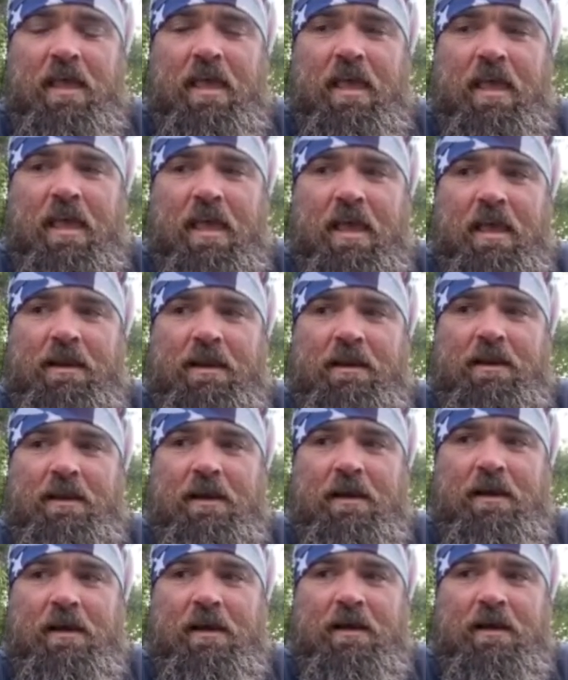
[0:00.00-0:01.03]
And
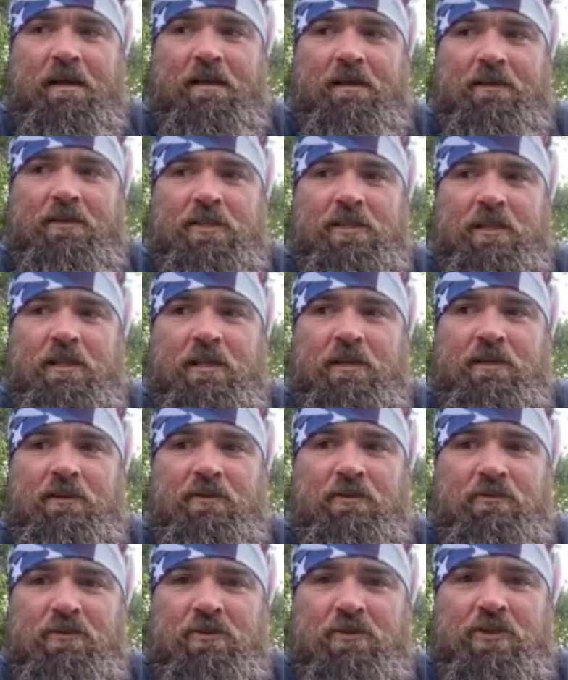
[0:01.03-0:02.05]
she
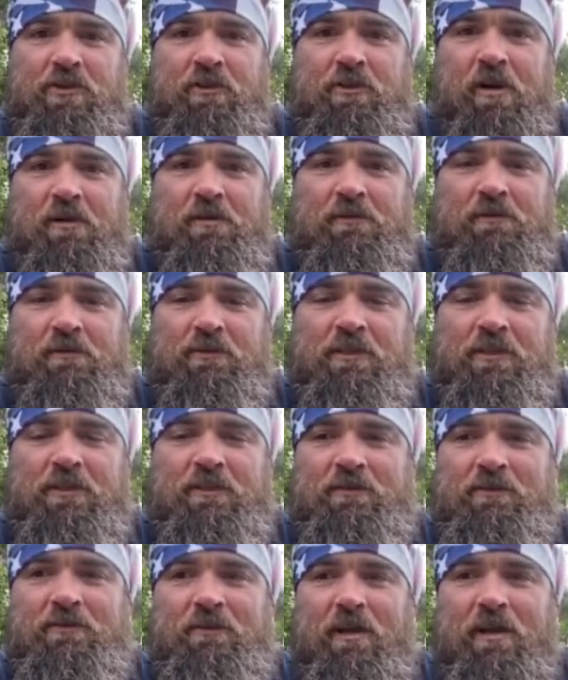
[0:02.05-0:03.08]
knew the struggle. She
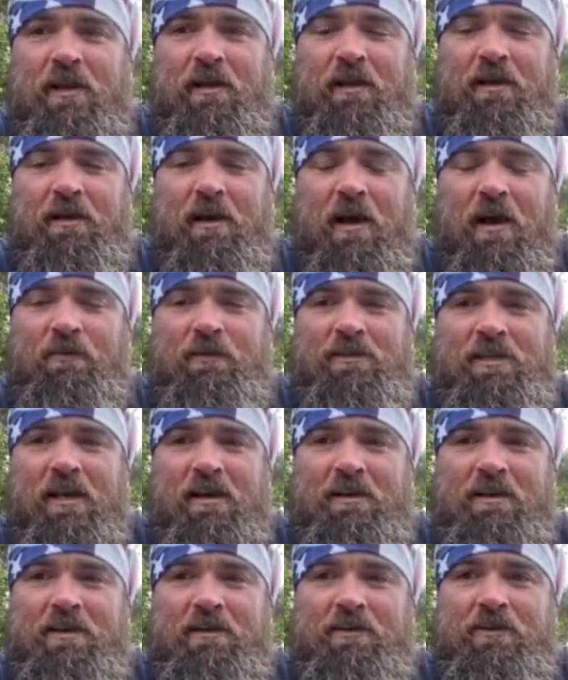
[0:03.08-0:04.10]
knew that I was
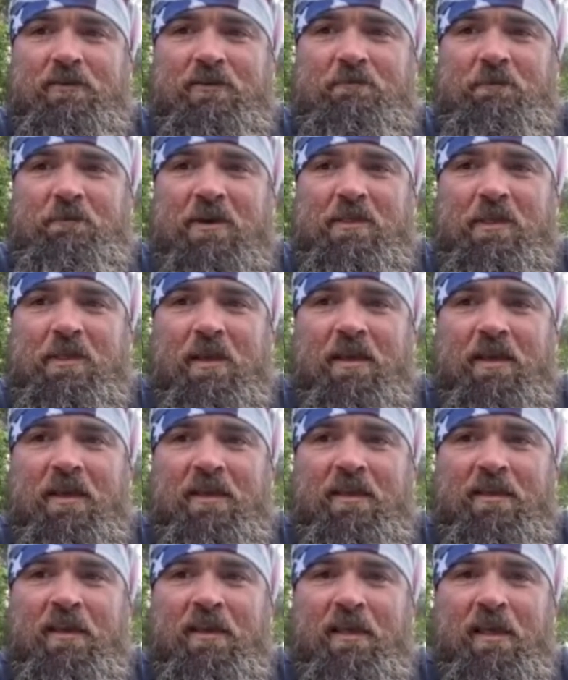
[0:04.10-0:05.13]
out here doing my
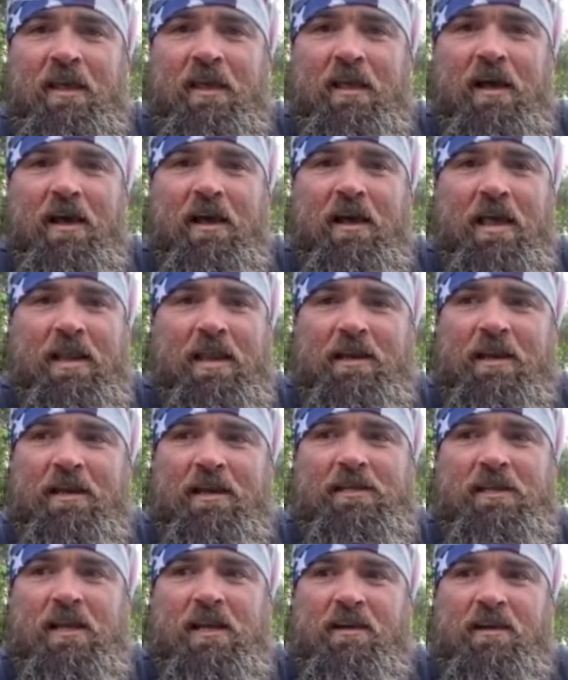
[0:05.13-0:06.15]
thing. I had a
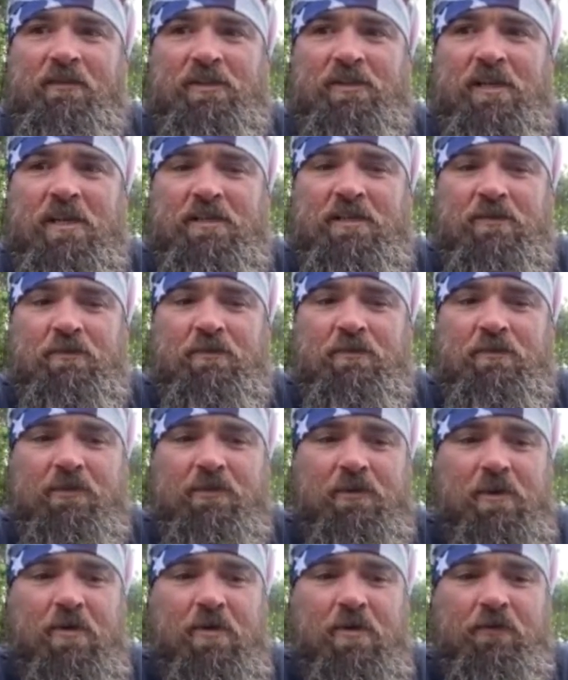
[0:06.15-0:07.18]
nice conversation with
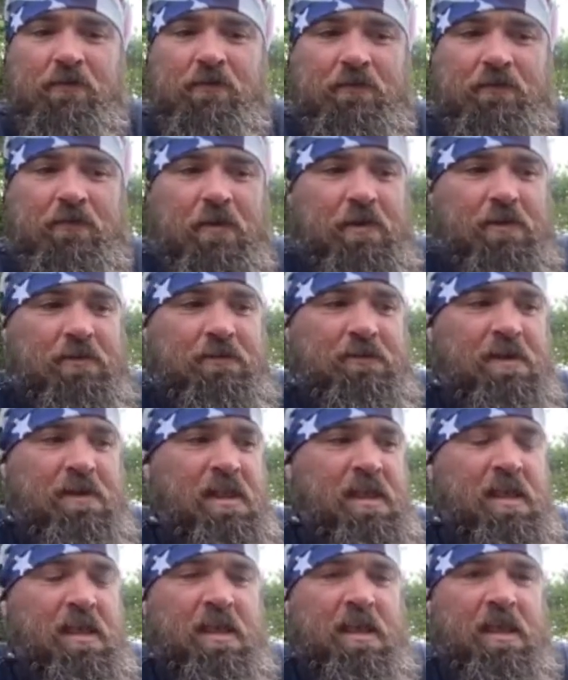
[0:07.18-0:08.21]
her over the phone,
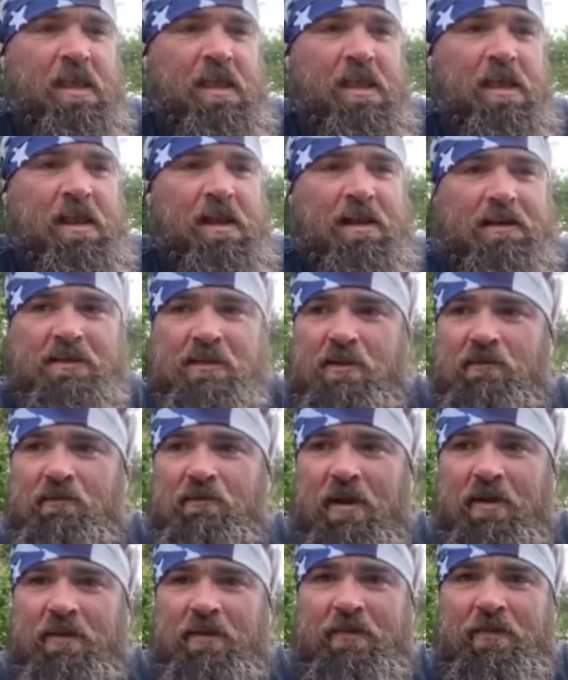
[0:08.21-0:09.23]
and I turned
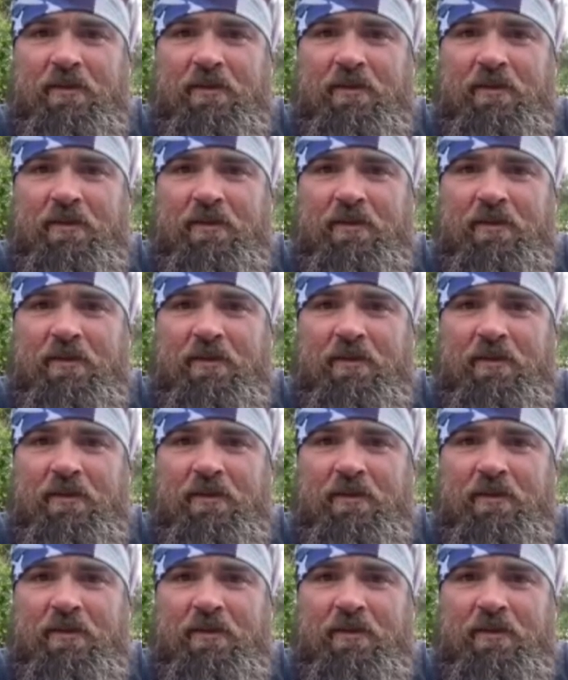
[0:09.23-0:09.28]
around.